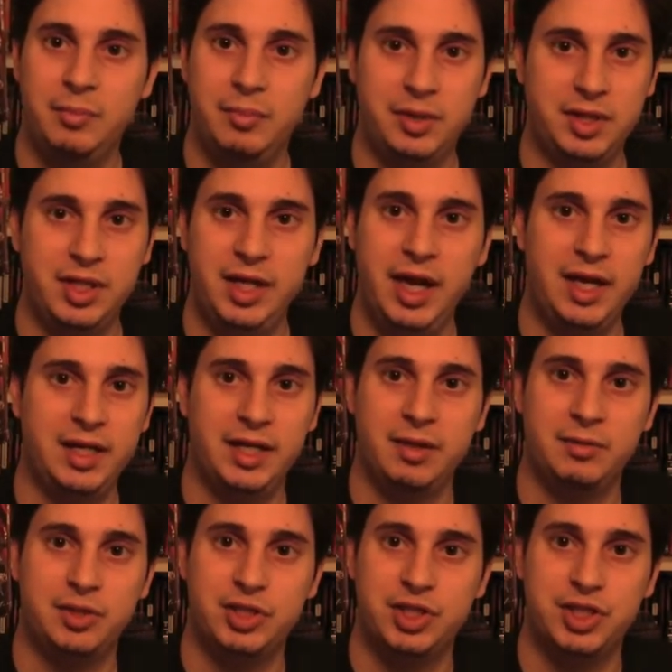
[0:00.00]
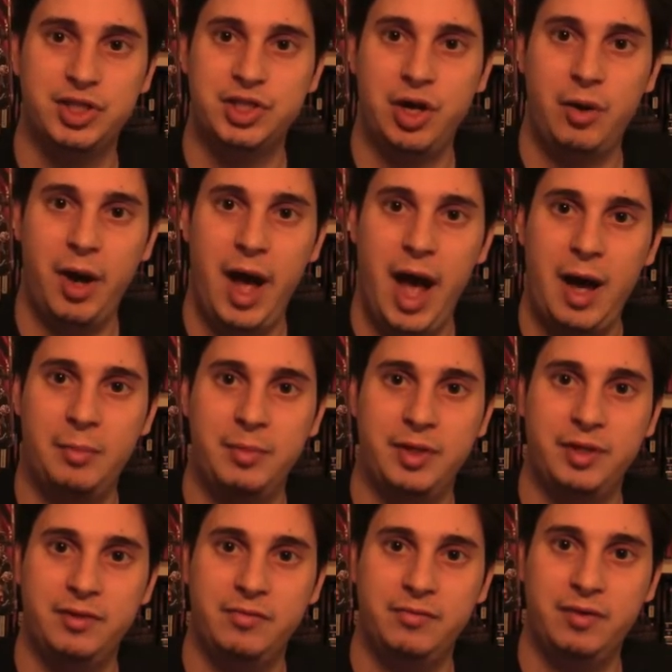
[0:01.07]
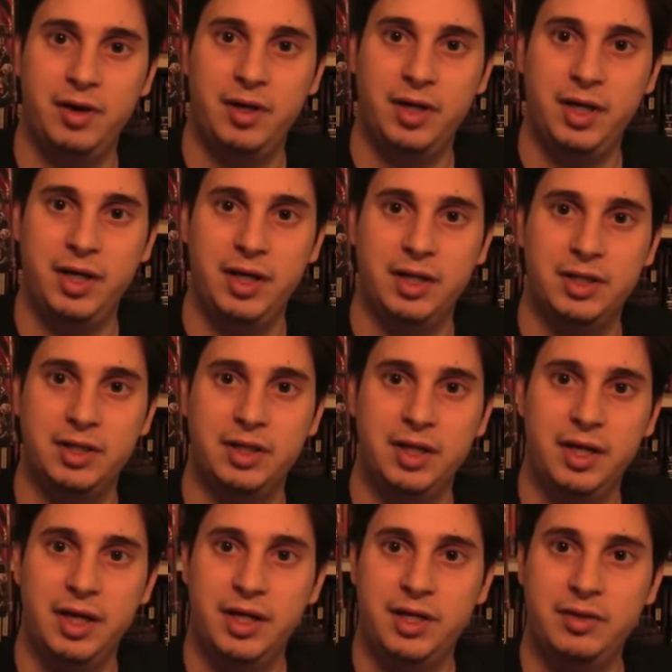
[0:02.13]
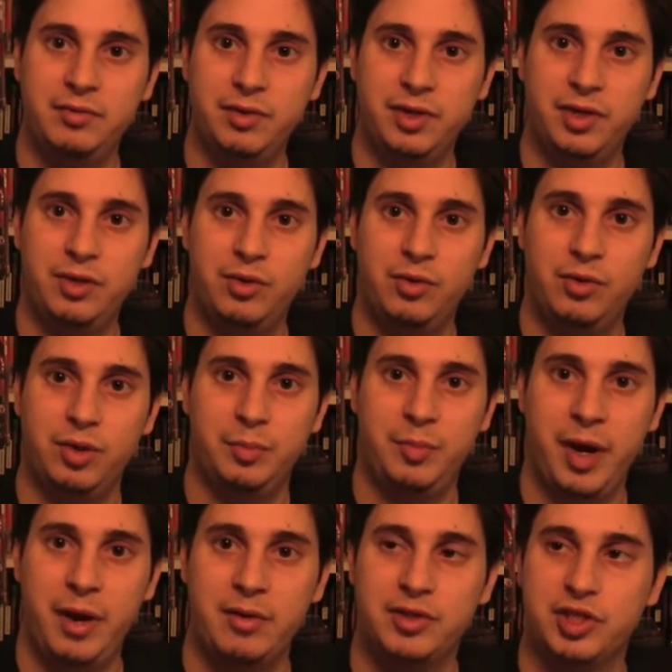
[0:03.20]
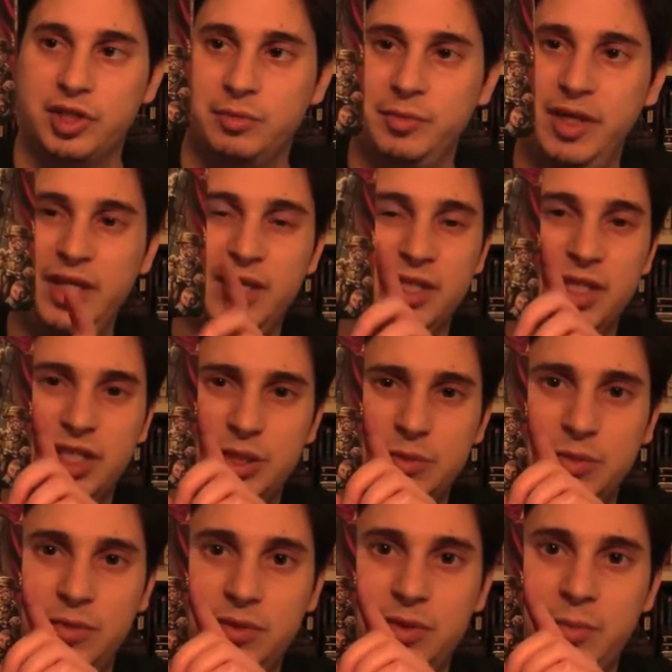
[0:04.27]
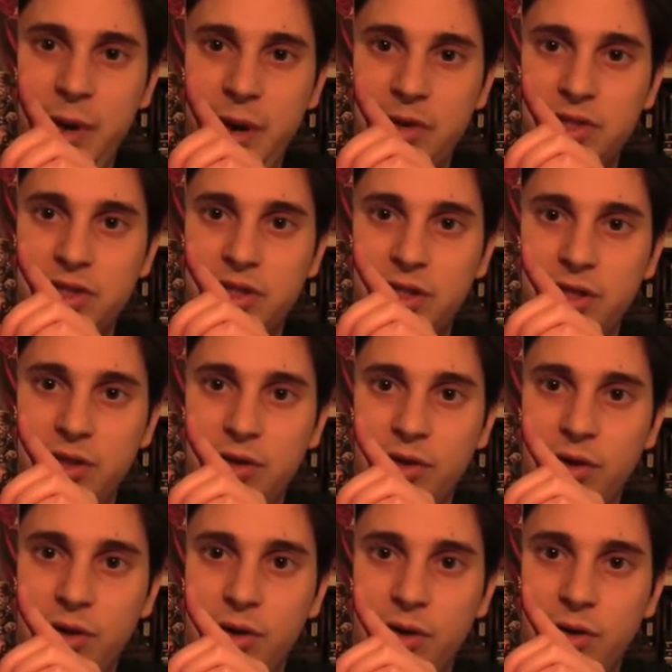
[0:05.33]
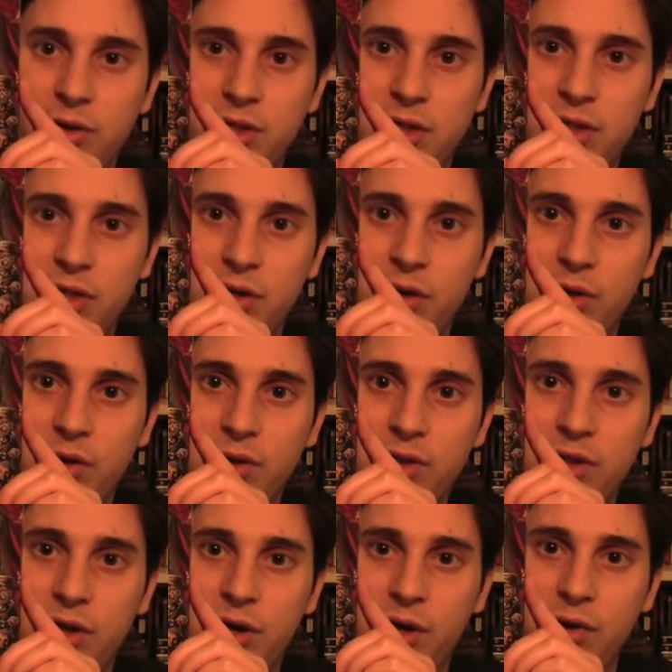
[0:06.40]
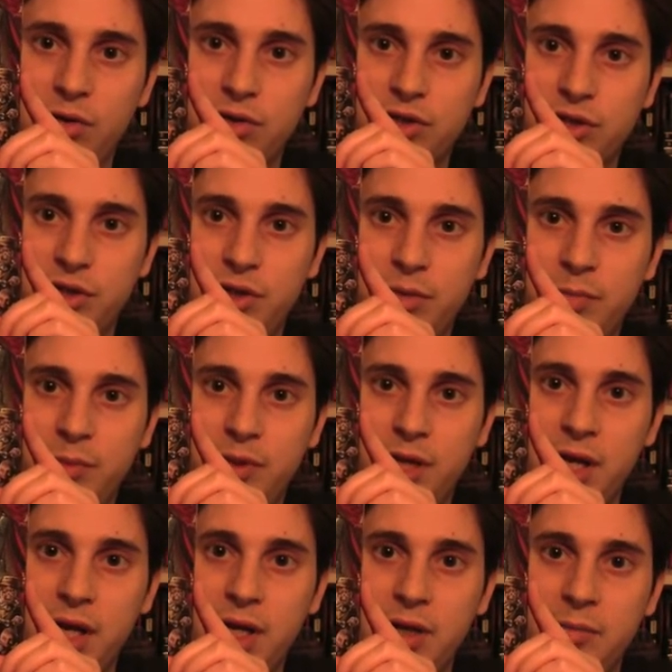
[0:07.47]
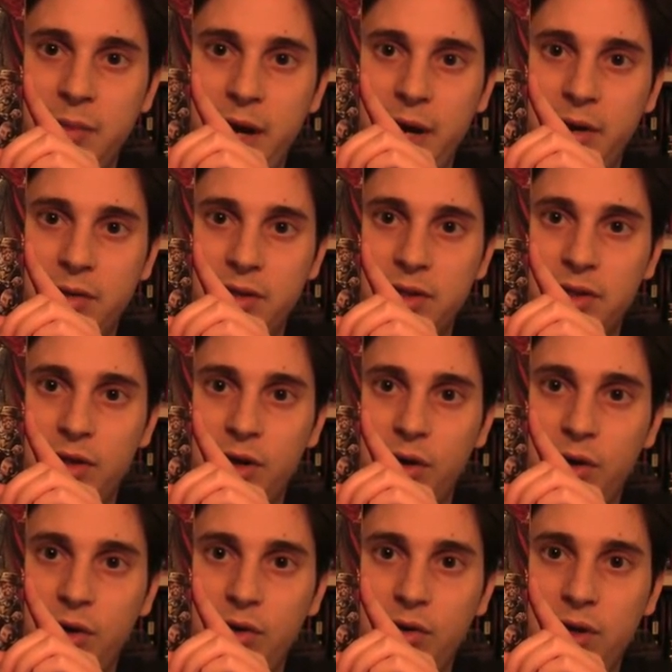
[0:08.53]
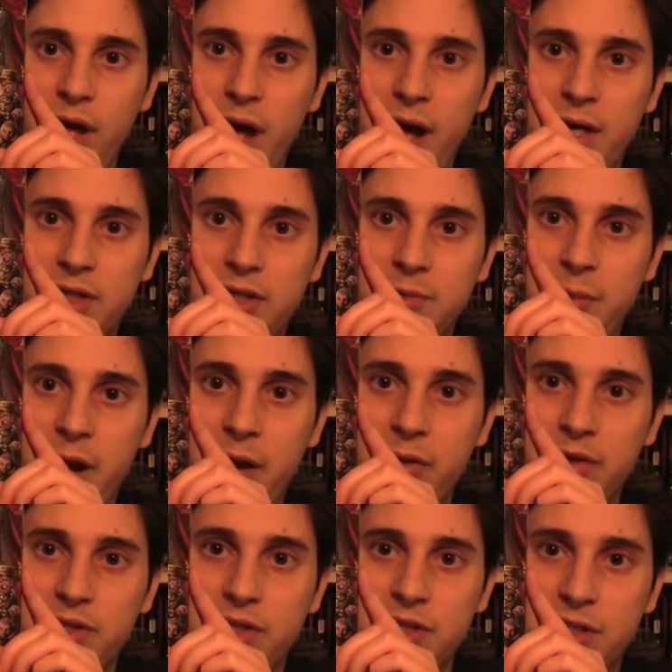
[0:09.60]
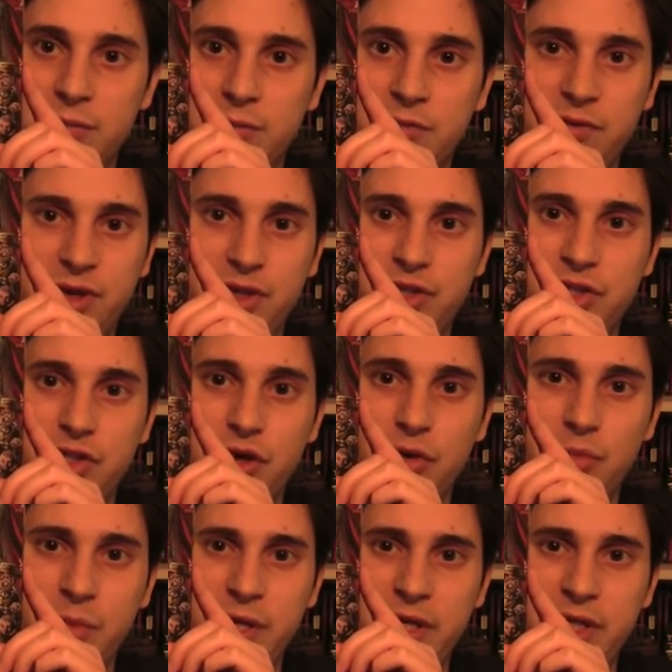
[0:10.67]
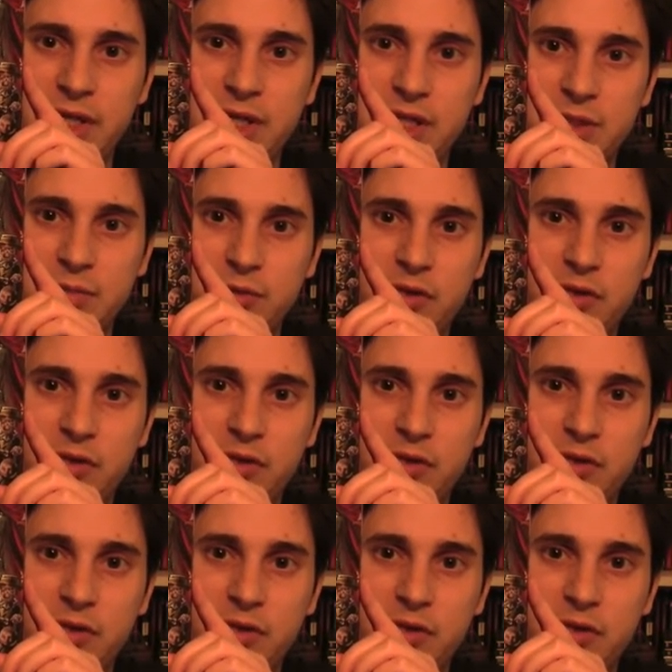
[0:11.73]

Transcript: But the ending was just so happy and funny and really cool. The parents are mean in this. The parents of the little girl. The girl's little parent. The girl's parents in this movie are so mean in this